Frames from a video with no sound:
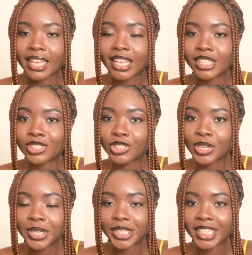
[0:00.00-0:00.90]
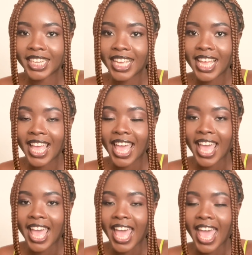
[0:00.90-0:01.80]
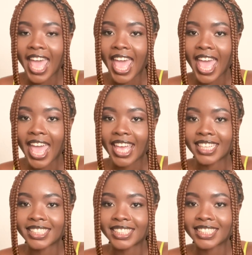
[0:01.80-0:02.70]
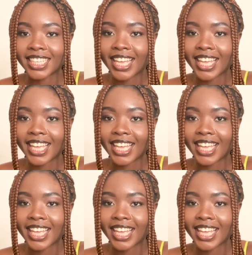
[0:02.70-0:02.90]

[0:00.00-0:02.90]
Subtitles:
intern, and